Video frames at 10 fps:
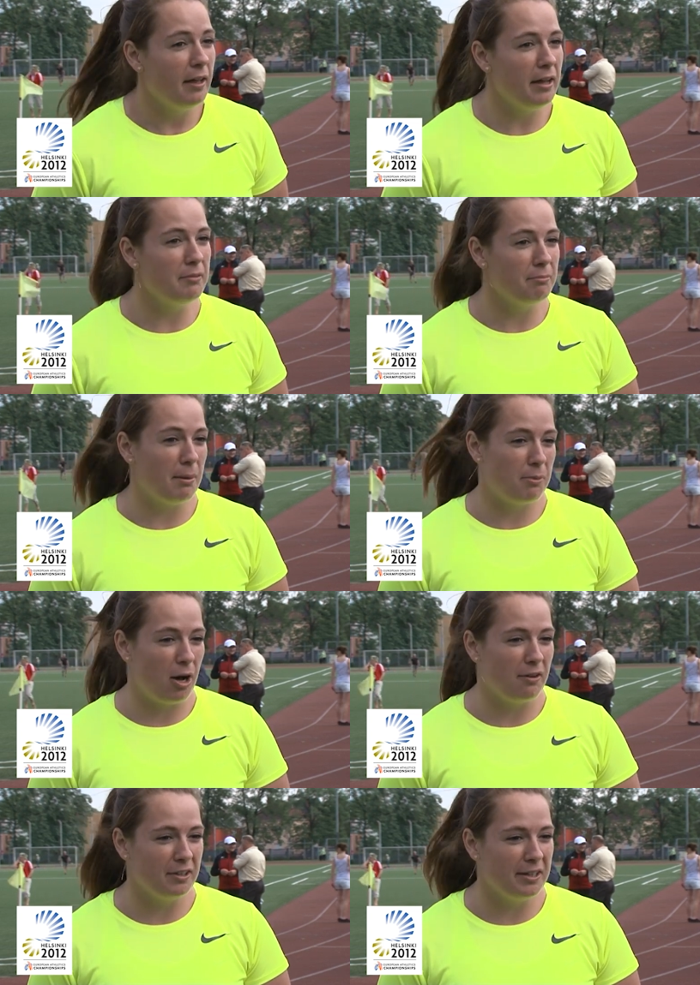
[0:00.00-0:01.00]
And my
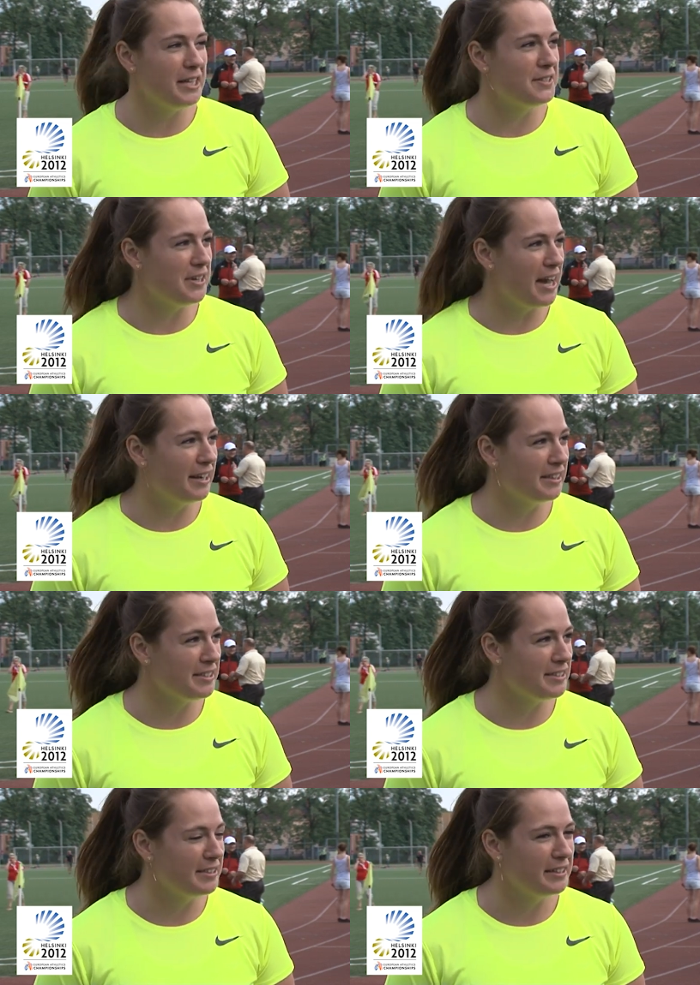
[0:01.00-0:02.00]
brother, he's the
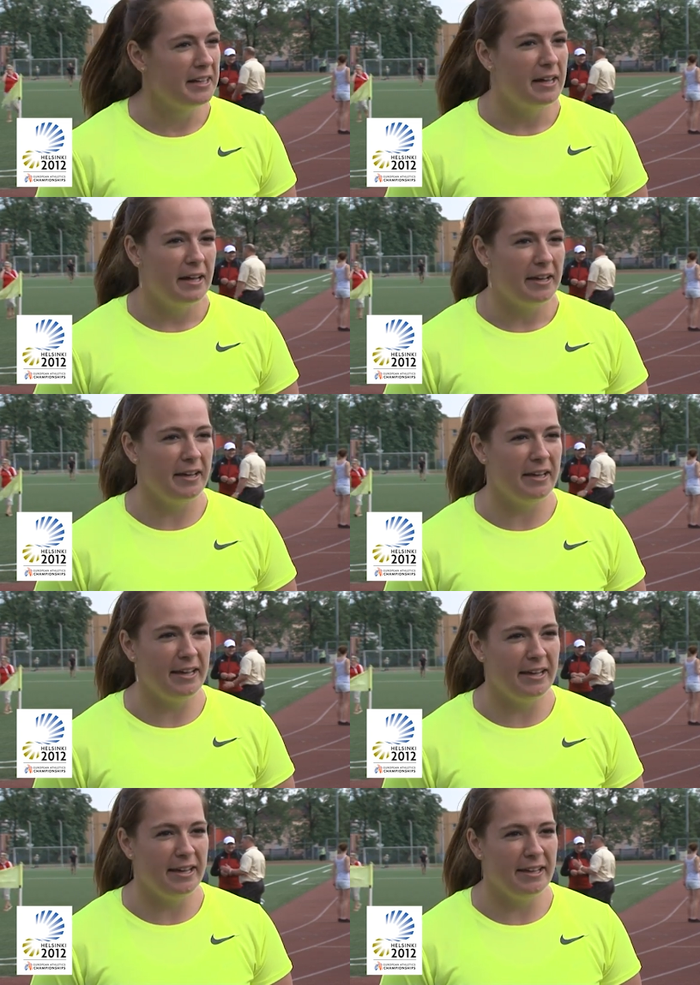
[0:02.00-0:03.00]
youngest.
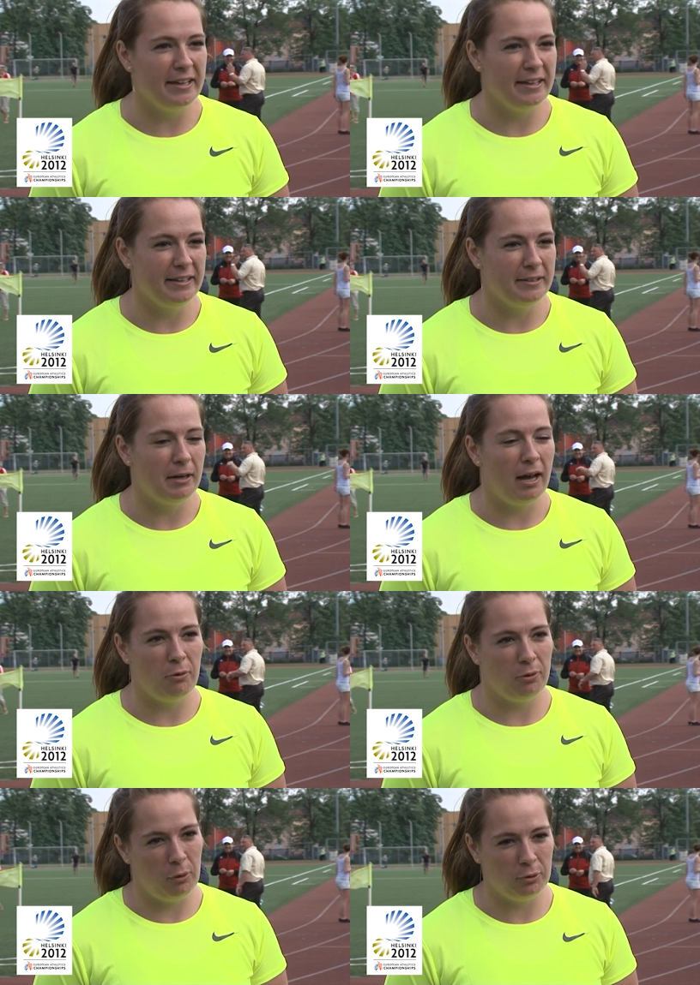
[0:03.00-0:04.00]
He, I,
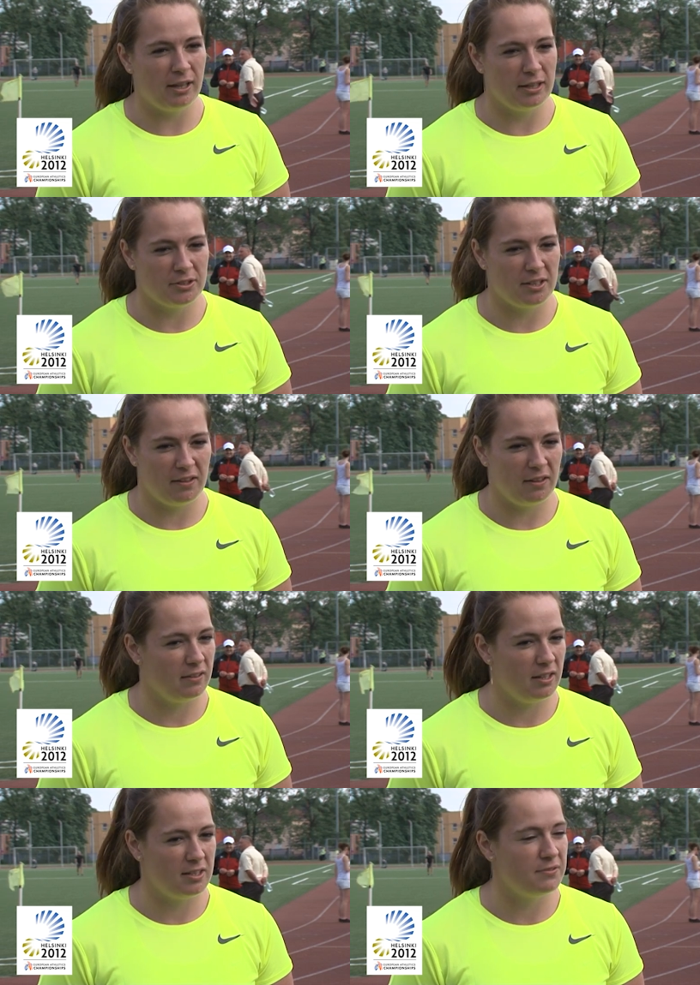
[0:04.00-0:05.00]
I would like to say
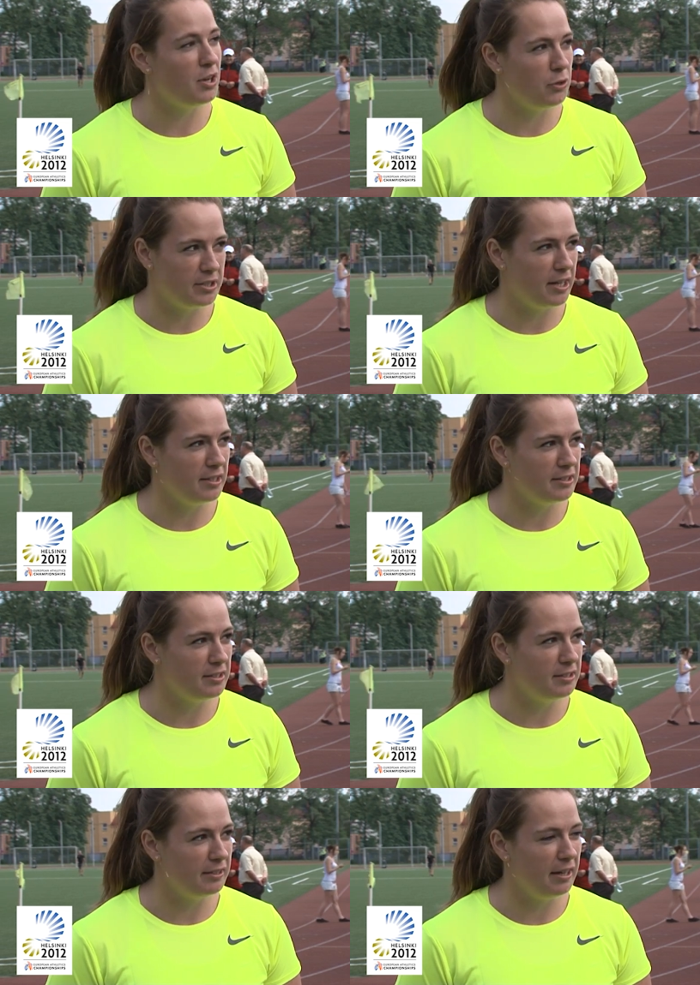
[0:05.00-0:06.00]
that he's very
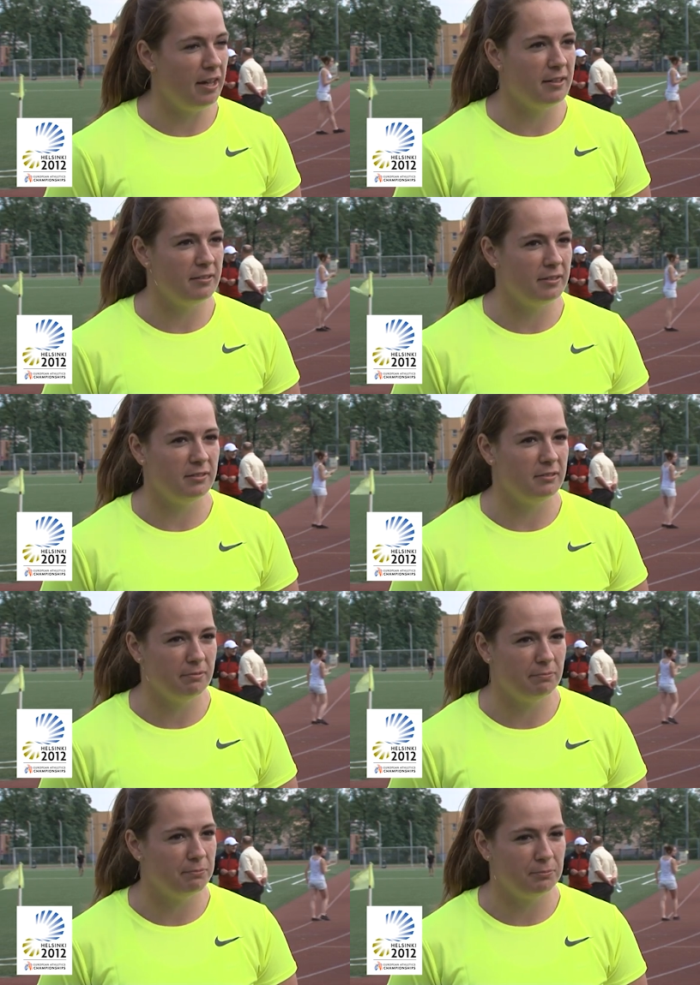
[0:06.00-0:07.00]
talented and uh,
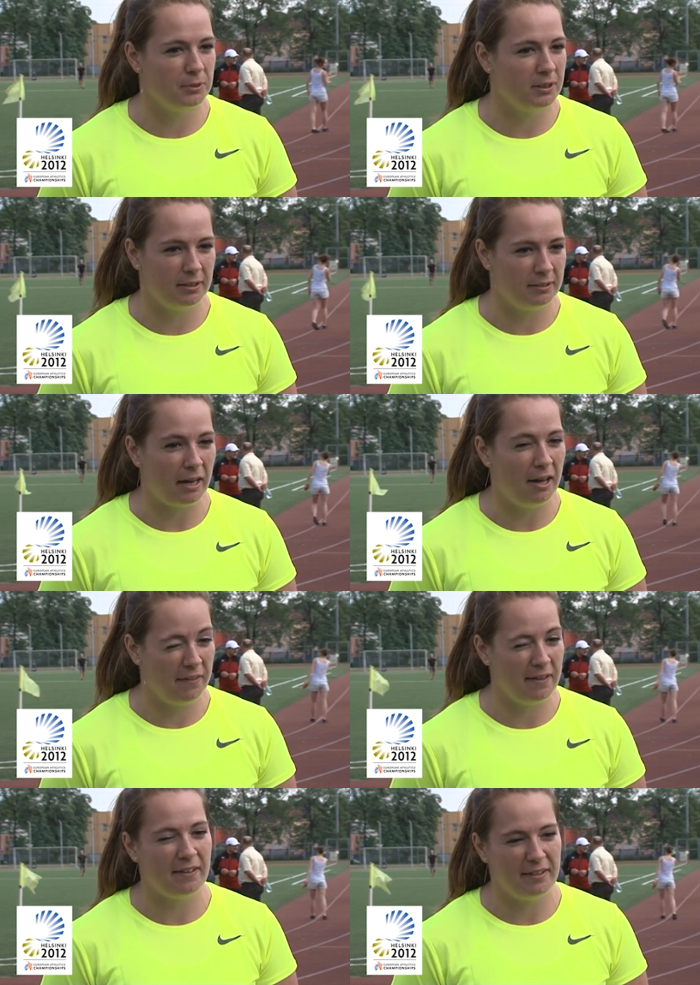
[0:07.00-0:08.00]
I
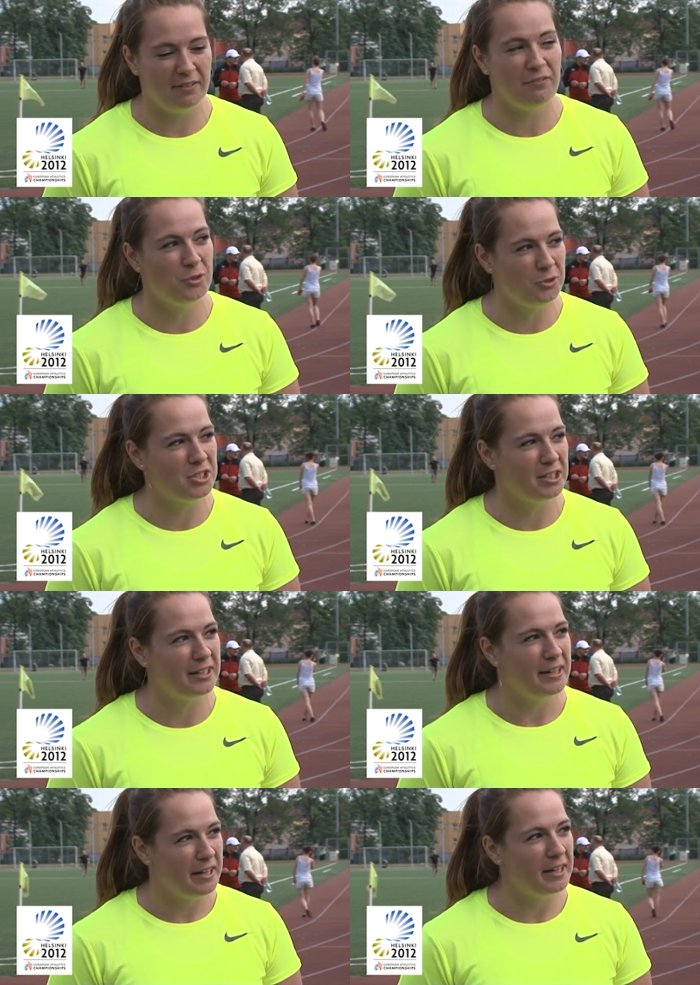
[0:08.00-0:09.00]
think that in future
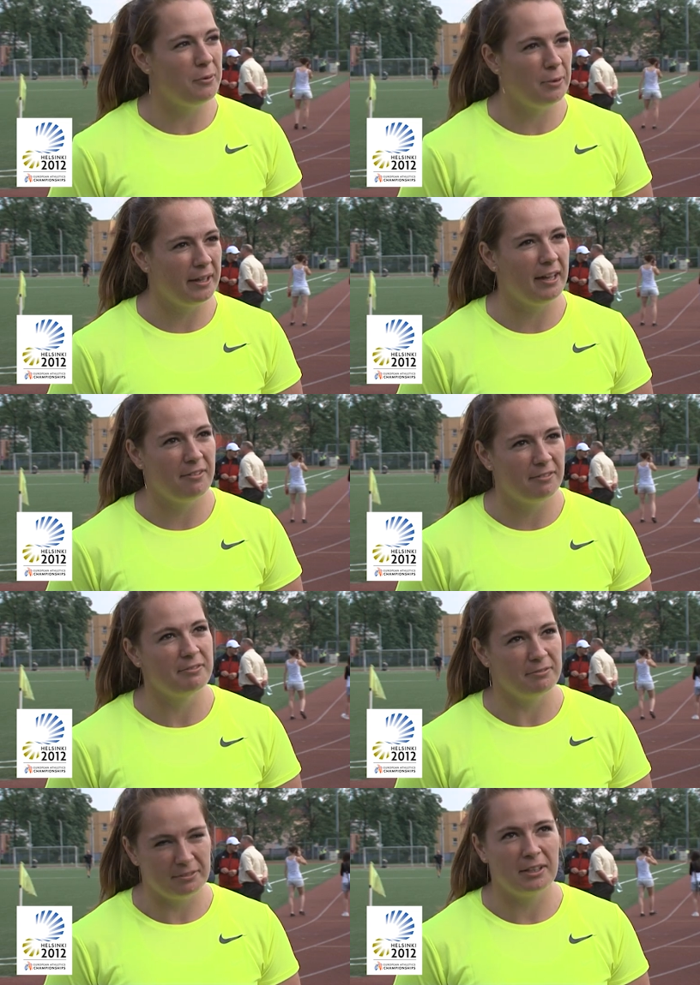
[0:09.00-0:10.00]
he will have
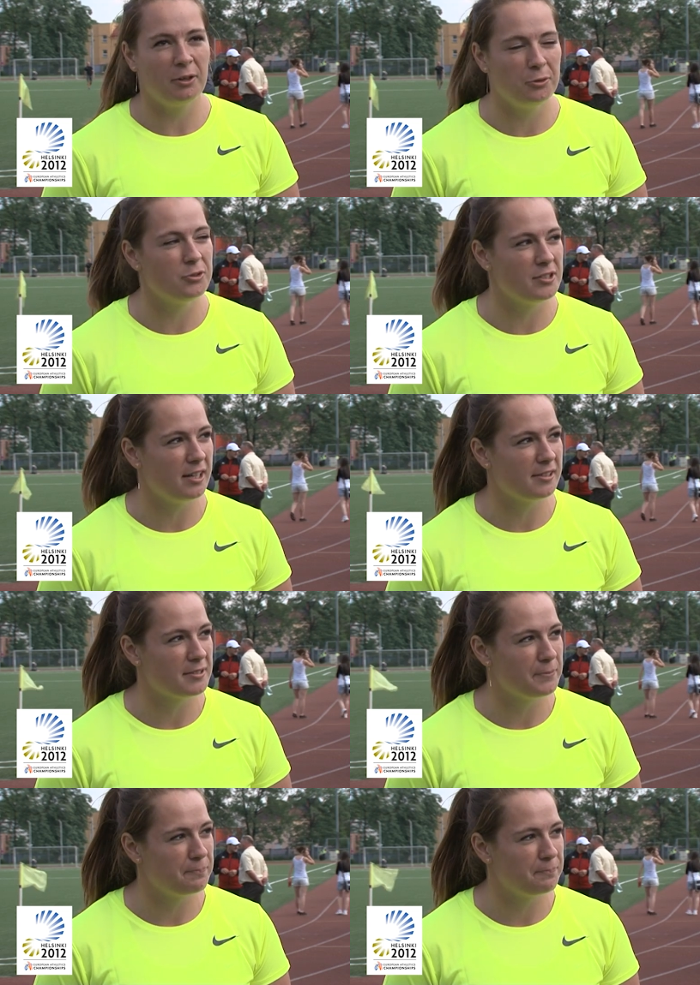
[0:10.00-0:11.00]
good results.